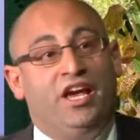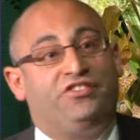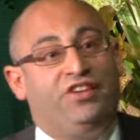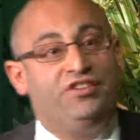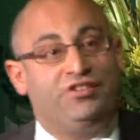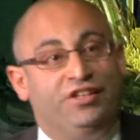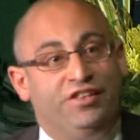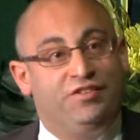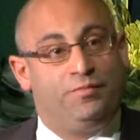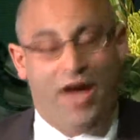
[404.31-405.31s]
Essentially,
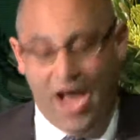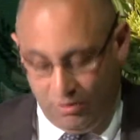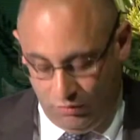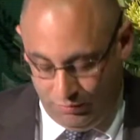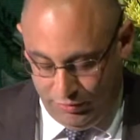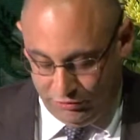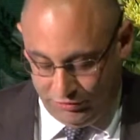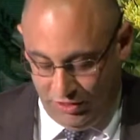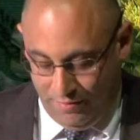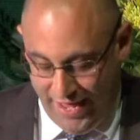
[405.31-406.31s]
this park was
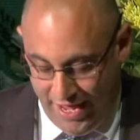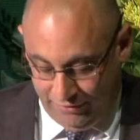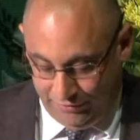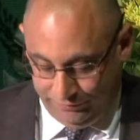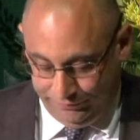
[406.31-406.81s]
built on a mound.